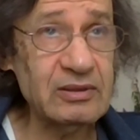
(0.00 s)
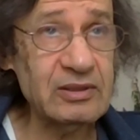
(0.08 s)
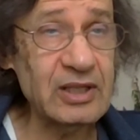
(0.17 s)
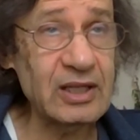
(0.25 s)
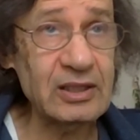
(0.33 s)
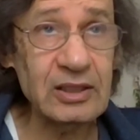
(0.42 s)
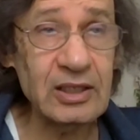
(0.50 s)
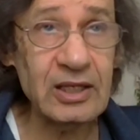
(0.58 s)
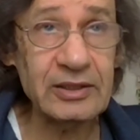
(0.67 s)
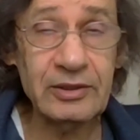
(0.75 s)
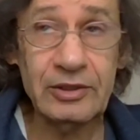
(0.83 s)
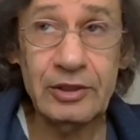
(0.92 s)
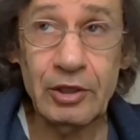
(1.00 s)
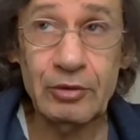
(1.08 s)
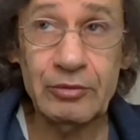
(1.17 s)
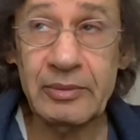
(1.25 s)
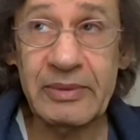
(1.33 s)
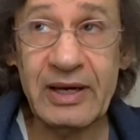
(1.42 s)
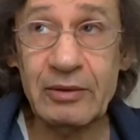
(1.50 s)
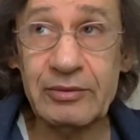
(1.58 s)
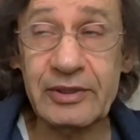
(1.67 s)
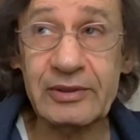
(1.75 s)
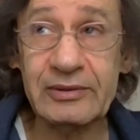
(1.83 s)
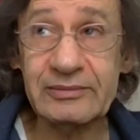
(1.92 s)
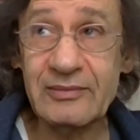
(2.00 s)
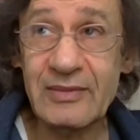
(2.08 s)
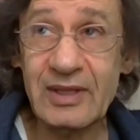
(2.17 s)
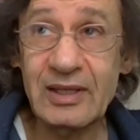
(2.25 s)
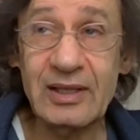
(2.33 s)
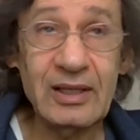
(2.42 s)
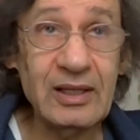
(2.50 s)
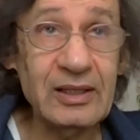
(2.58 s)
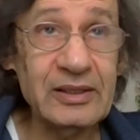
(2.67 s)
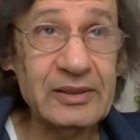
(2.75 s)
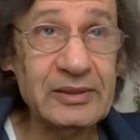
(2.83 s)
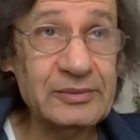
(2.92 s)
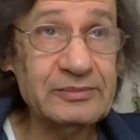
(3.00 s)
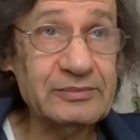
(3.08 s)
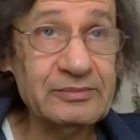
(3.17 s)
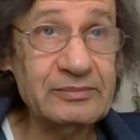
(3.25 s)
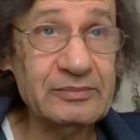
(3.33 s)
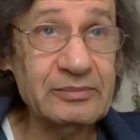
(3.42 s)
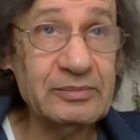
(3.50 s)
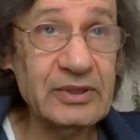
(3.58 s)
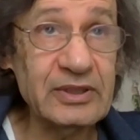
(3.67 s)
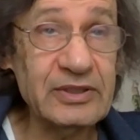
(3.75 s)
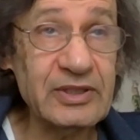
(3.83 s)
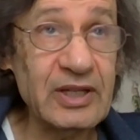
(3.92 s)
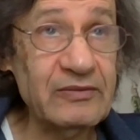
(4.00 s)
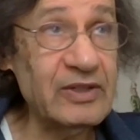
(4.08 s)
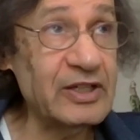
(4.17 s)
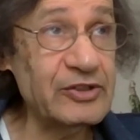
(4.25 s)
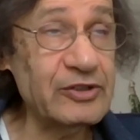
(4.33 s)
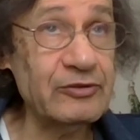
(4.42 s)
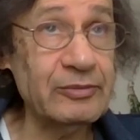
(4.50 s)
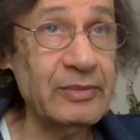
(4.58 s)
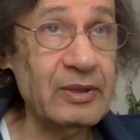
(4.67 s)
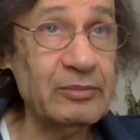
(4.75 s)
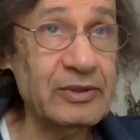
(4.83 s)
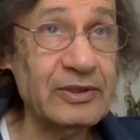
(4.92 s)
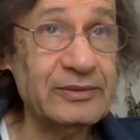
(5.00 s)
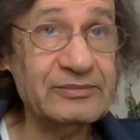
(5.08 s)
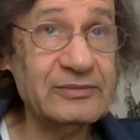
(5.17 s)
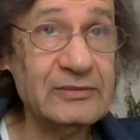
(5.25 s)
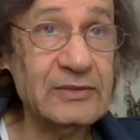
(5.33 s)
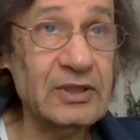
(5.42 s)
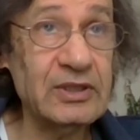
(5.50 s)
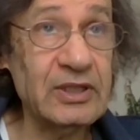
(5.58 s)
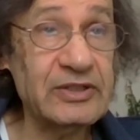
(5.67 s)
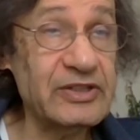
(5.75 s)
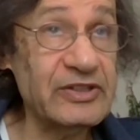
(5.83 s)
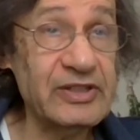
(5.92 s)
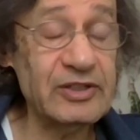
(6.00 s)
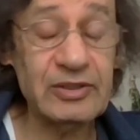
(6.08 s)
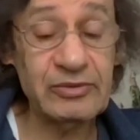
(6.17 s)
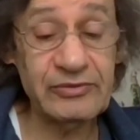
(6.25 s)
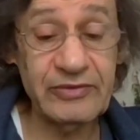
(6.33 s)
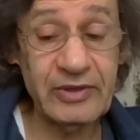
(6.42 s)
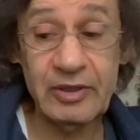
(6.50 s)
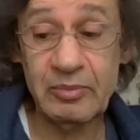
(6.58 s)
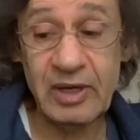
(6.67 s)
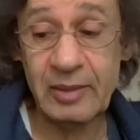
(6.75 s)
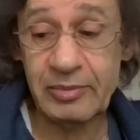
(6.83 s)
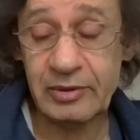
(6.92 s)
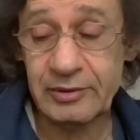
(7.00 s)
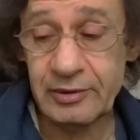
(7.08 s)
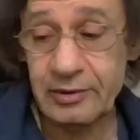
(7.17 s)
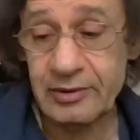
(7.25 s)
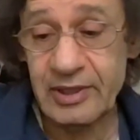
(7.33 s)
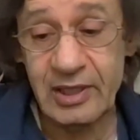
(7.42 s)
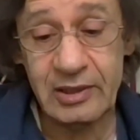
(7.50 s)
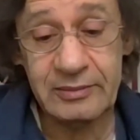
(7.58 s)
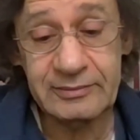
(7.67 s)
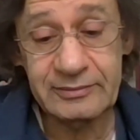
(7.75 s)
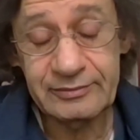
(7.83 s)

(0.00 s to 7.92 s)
Not a lot known about her, but it's kind of nice to remember her. As I said, she was very popular in her day.